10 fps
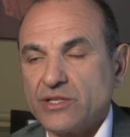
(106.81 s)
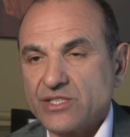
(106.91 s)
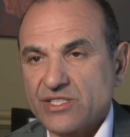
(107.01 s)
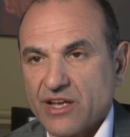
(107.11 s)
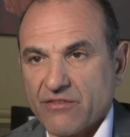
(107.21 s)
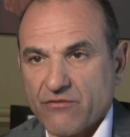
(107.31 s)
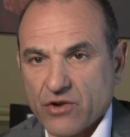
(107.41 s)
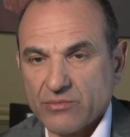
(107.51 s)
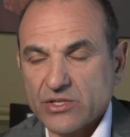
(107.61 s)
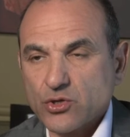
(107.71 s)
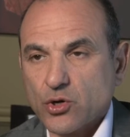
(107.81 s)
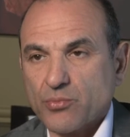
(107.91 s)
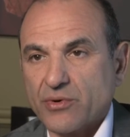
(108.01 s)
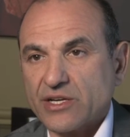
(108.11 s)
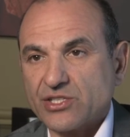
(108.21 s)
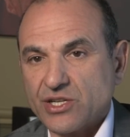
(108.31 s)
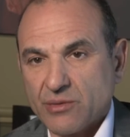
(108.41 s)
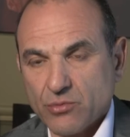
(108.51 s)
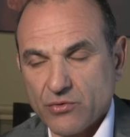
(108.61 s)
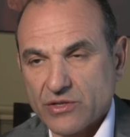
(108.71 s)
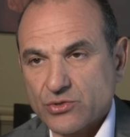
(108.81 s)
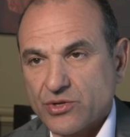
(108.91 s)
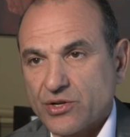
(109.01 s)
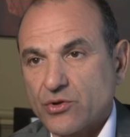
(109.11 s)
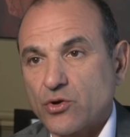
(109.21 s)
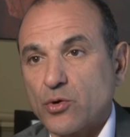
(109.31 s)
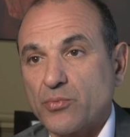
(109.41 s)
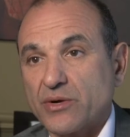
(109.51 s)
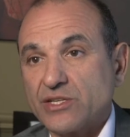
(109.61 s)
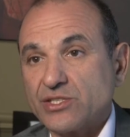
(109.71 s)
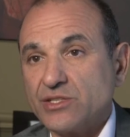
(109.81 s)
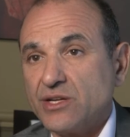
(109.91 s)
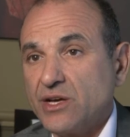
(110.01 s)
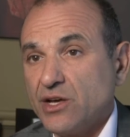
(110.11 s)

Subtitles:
real estate from this corporation and move it to another corporation.